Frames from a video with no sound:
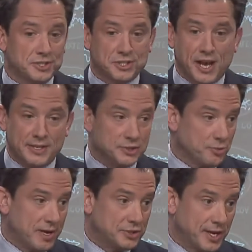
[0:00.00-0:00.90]
That you've
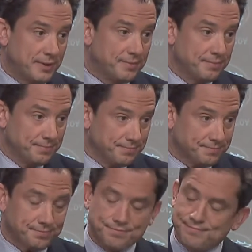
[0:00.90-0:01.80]
been asking about this
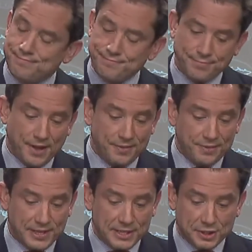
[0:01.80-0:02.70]
for like every
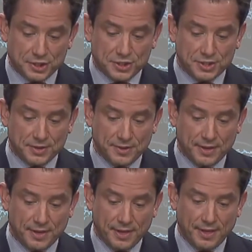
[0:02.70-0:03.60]
day for the last
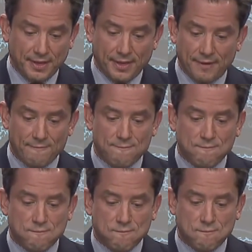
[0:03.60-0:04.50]
like 5
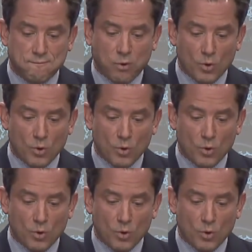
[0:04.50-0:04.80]
years.